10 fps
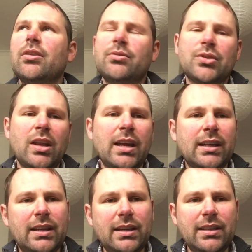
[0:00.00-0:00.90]
who's
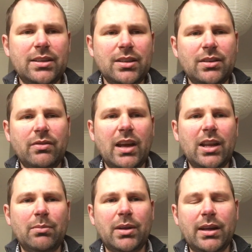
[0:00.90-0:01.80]
likely to
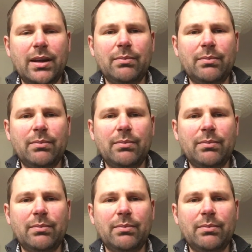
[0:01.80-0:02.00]
develop